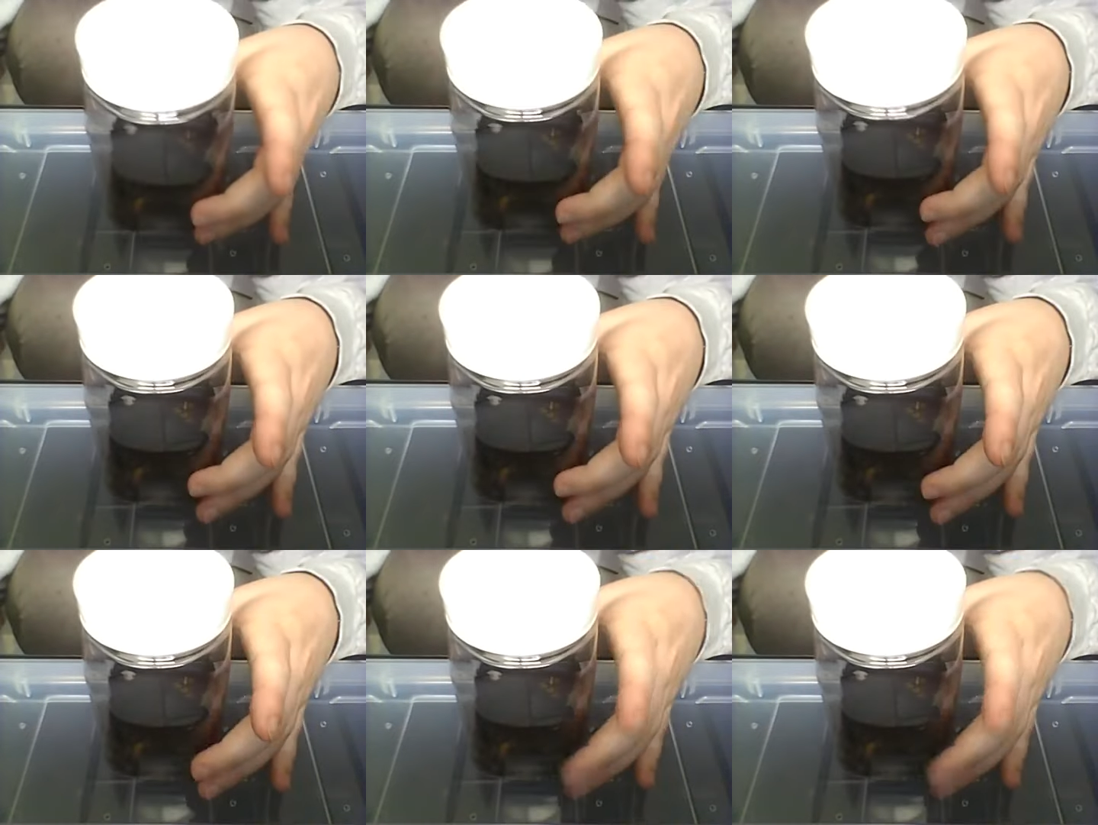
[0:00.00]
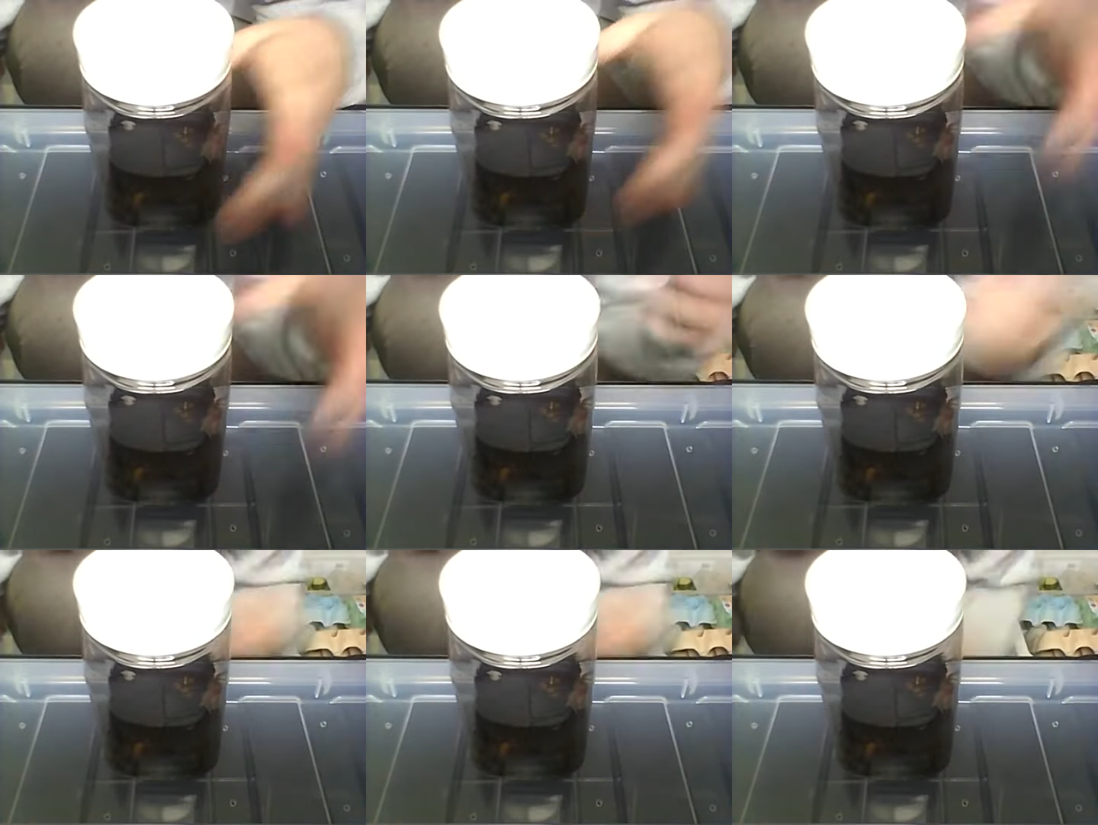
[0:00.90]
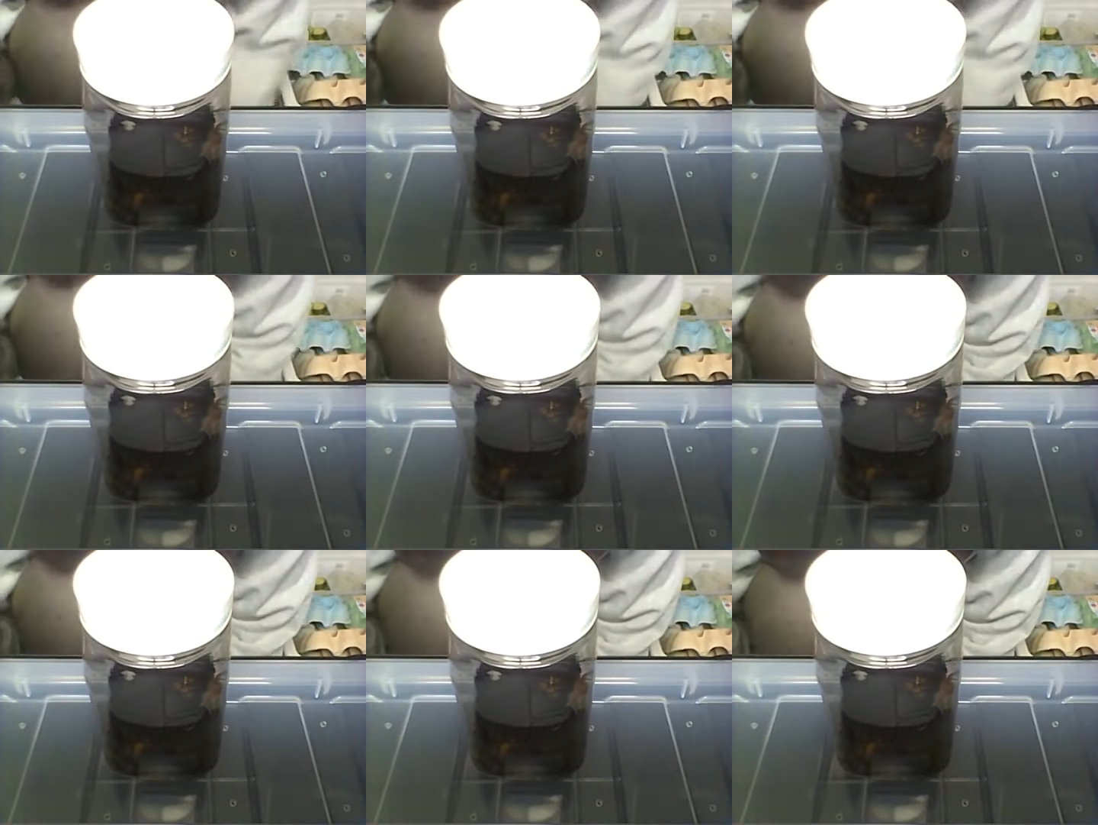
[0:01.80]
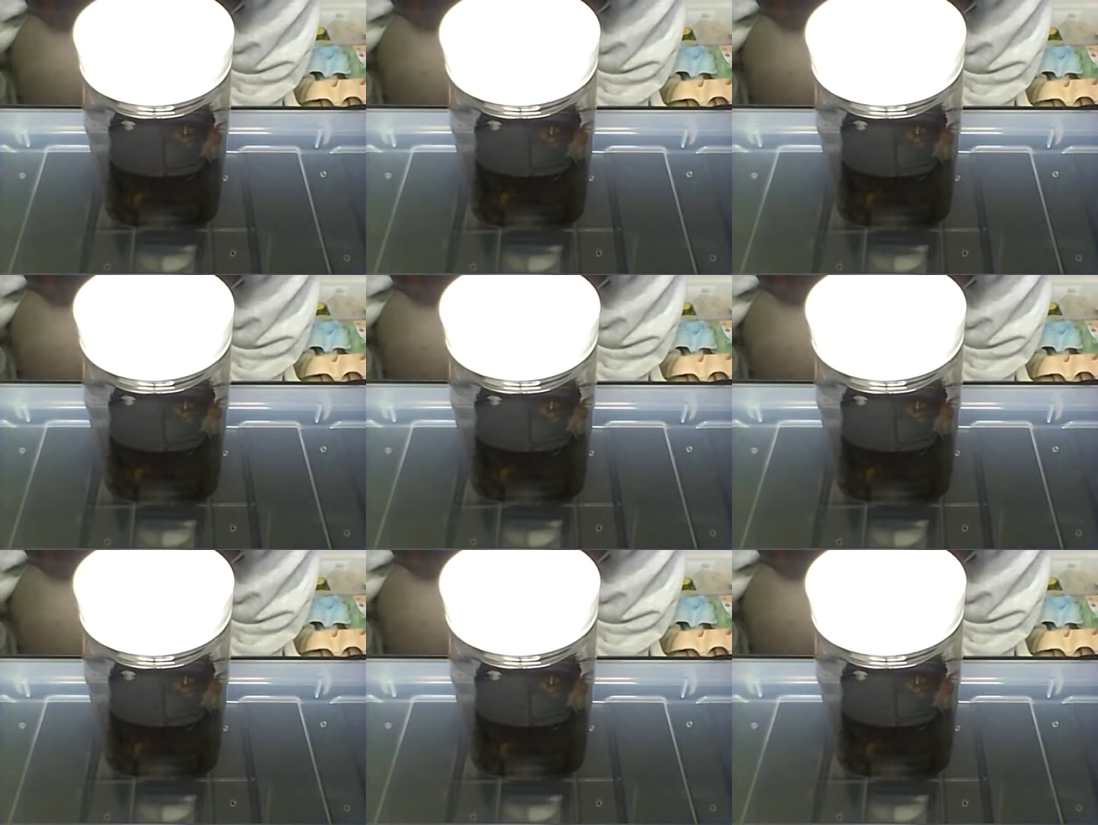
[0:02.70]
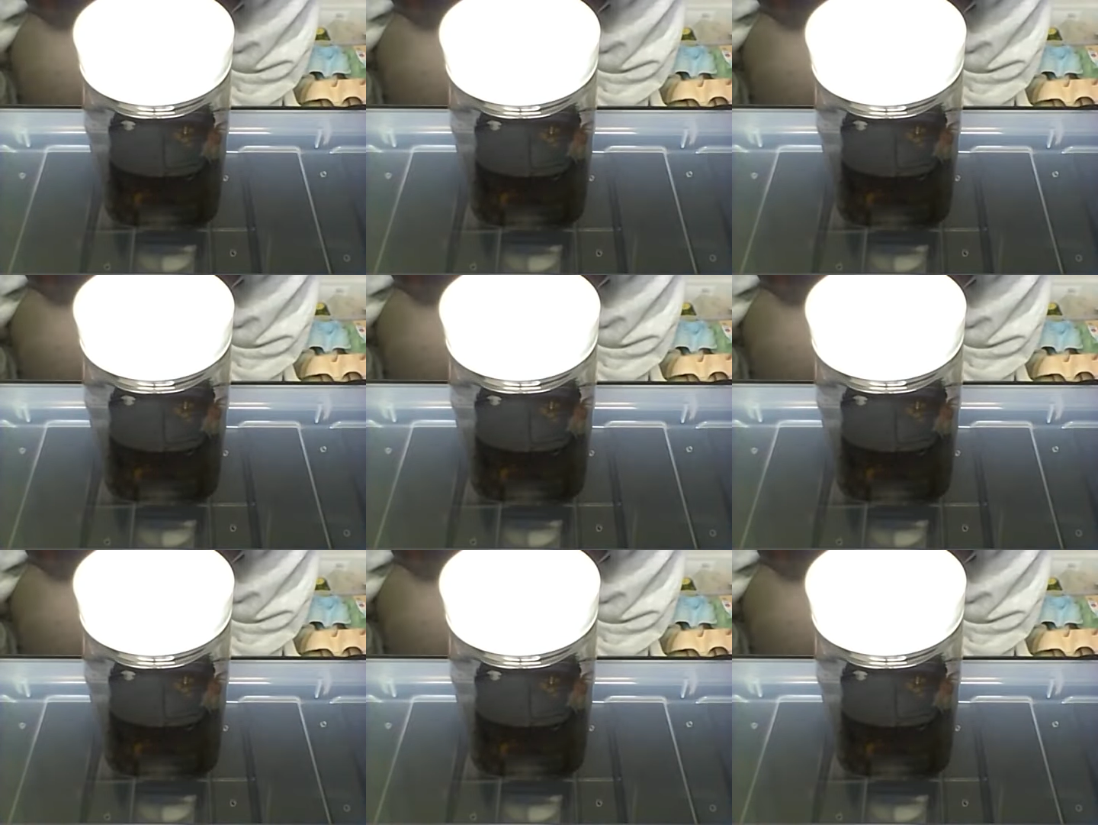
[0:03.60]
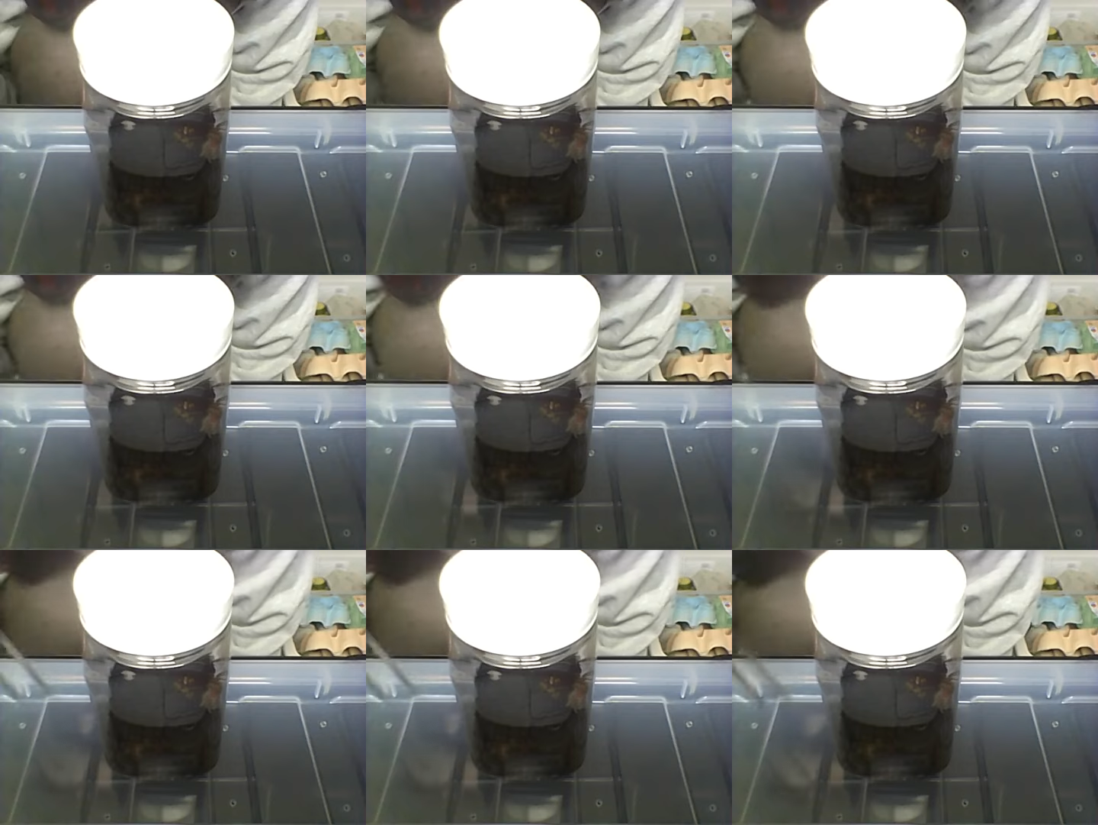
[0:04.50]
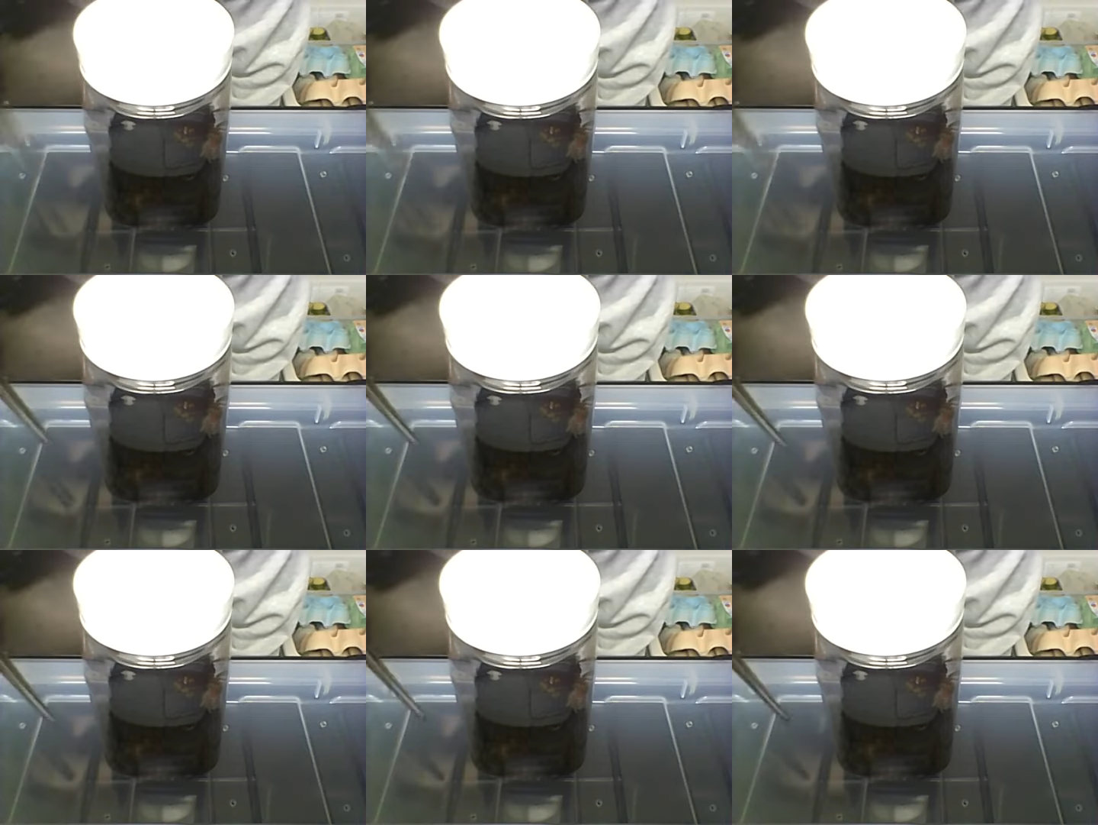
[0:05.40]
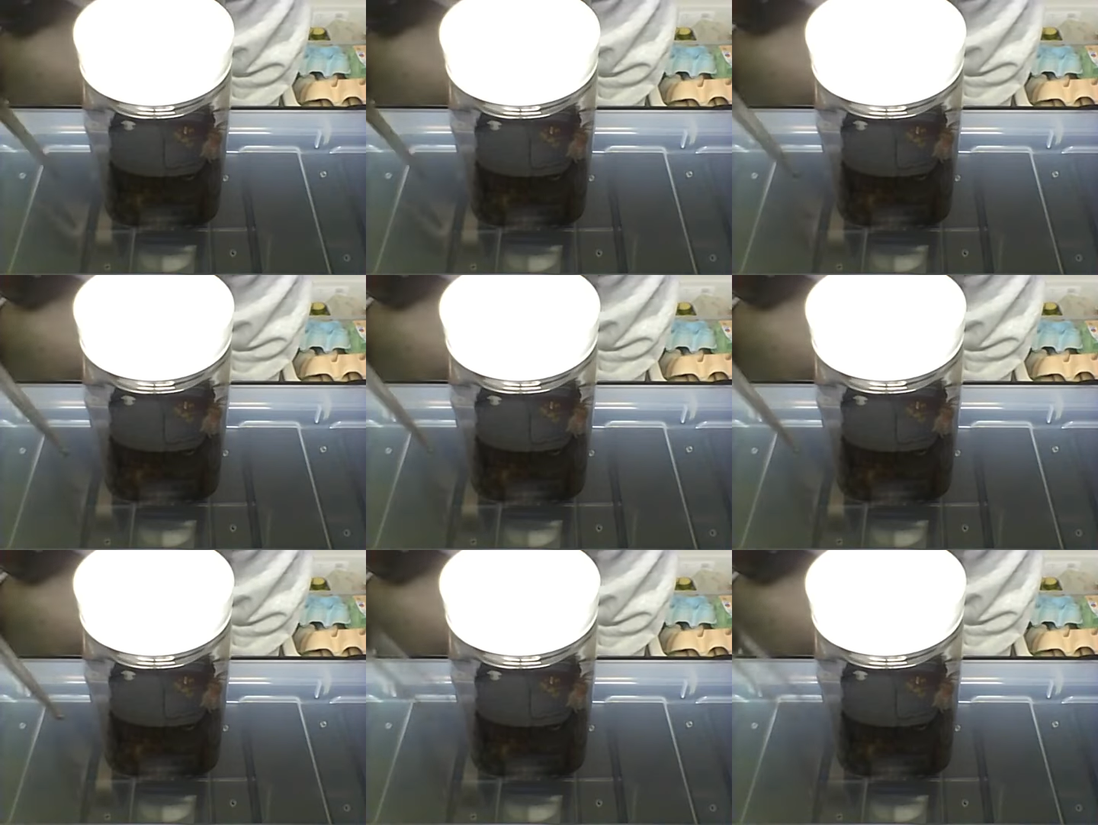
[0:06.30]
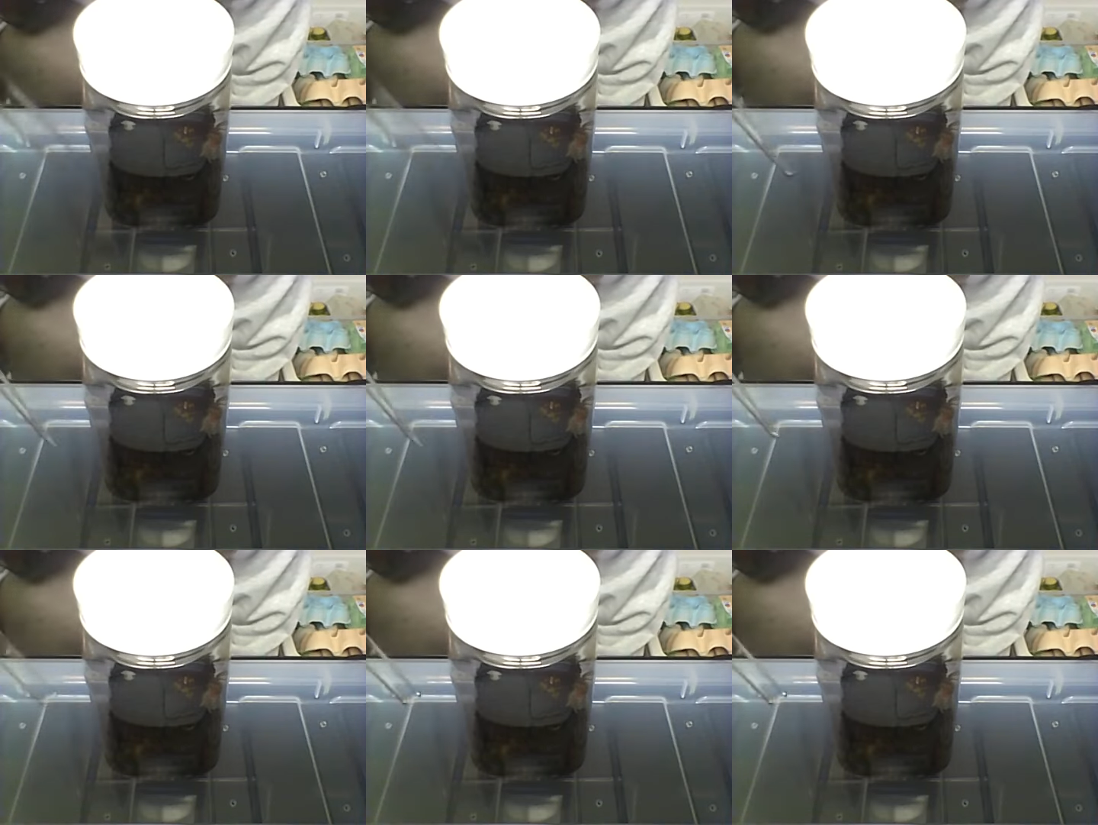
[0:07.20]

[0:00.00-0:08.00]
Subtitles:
No face is visible, so there are no lips to read.